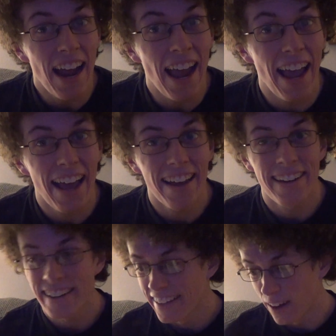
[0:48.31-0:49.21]
and
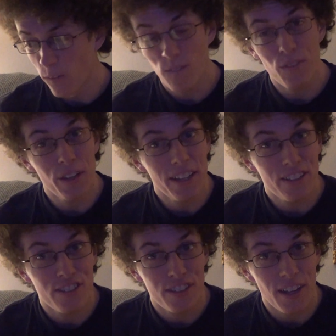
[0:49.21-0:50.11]
hopefully
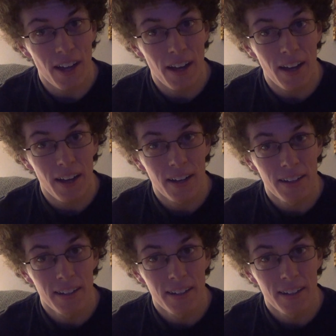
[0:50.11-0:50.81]
it's uh,